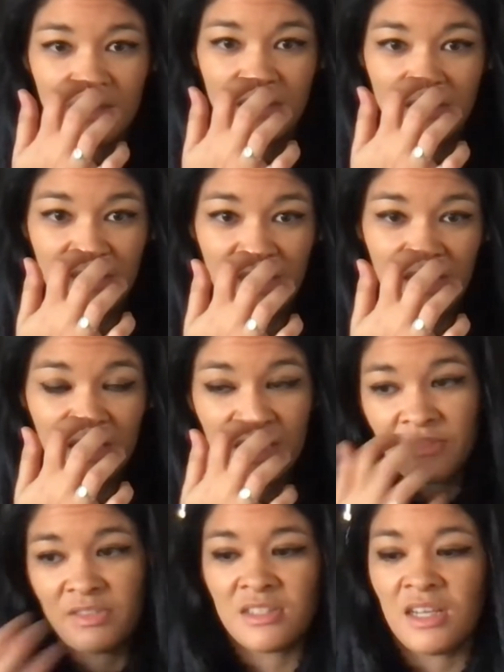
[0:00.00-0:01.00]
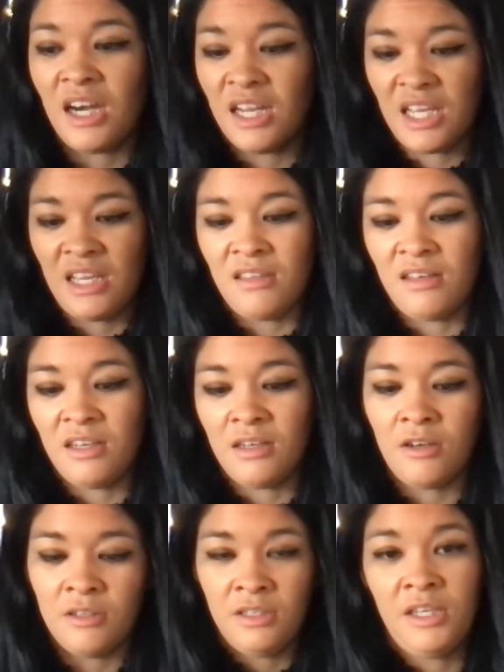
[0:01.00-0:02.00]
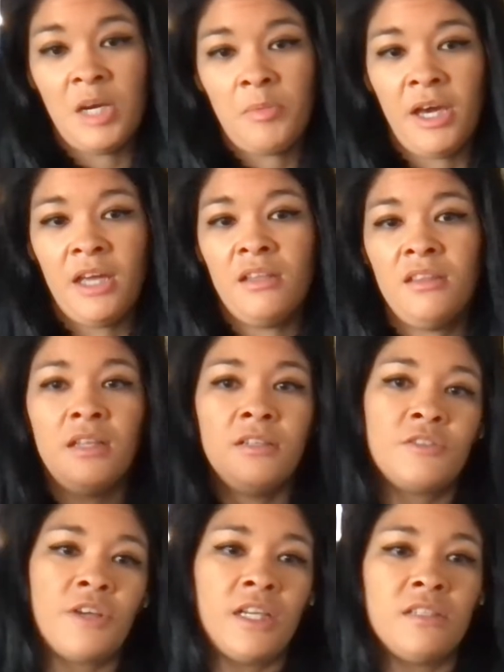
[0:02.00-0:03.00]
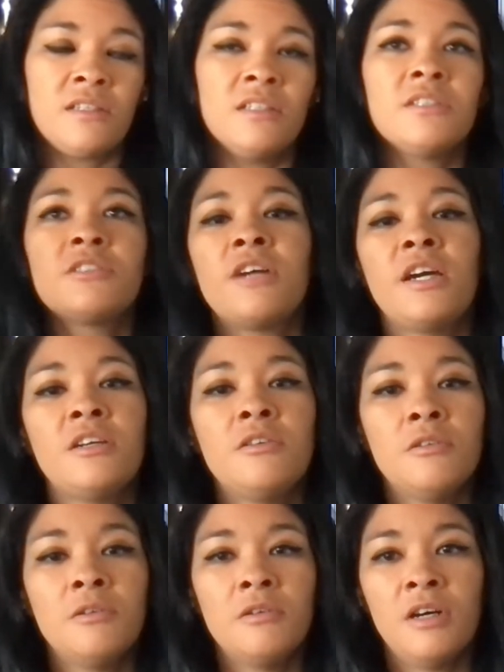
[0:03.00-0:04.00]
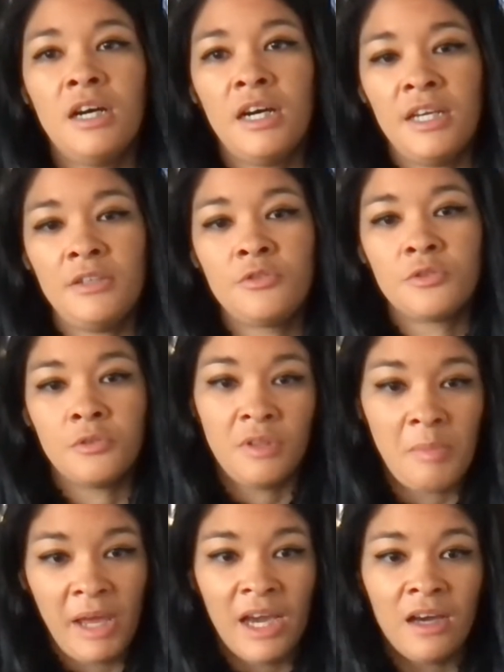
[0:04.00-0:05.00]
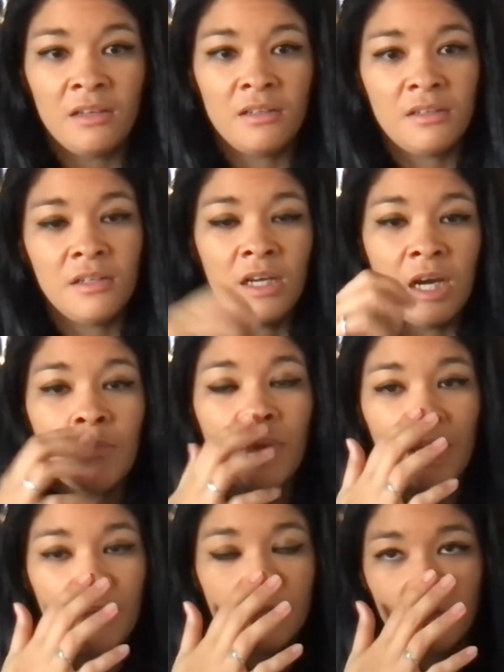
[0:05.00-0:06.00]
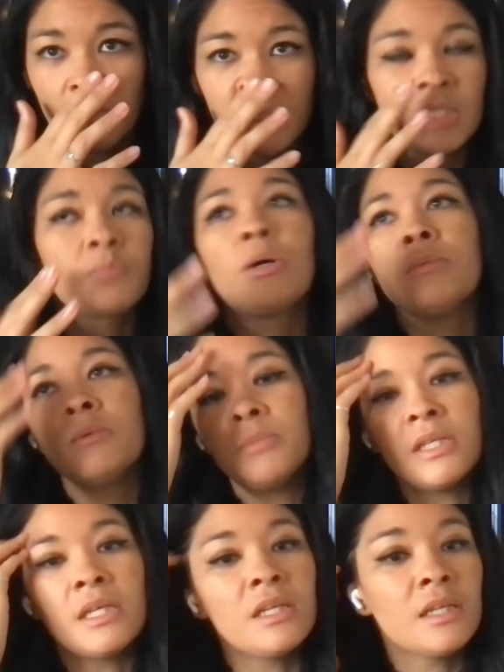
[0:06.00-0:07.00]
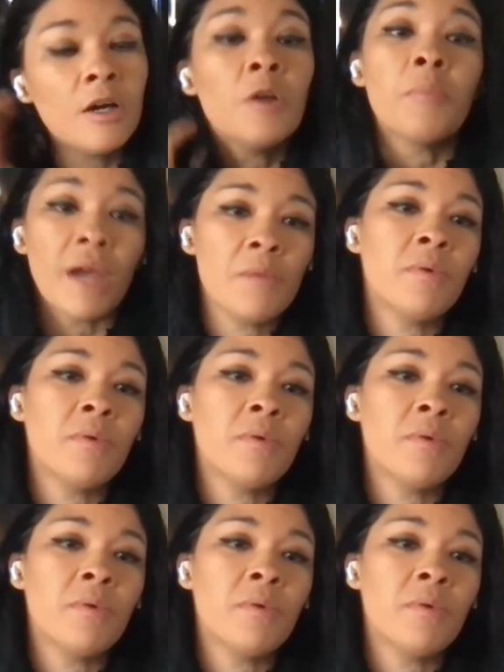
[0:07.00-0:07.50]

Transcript: So they kind of start either on the iPad and then straight into Illustrator, or I draw them out, hand drawn, which is probably on paper,